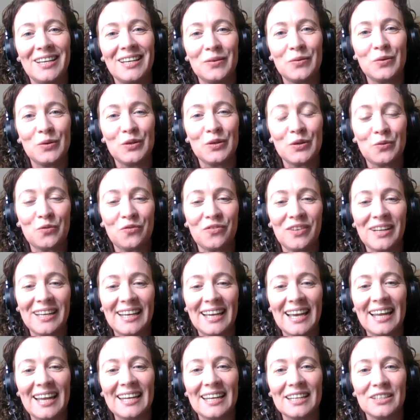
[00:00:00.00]
would hopefully
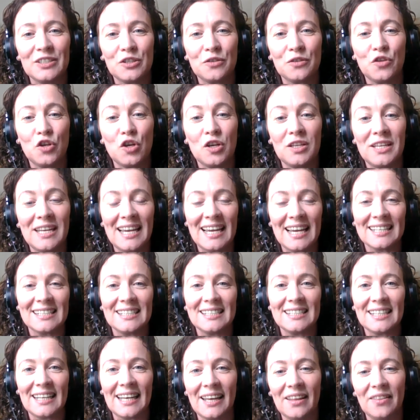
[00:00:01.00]
get an interview and you get to
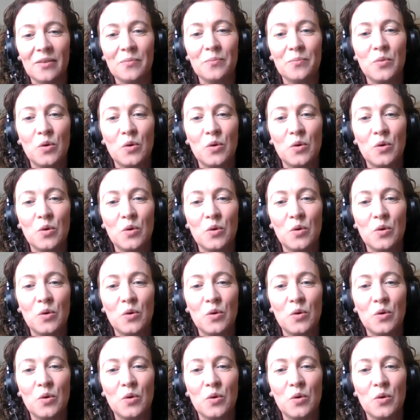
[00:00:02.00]
tell them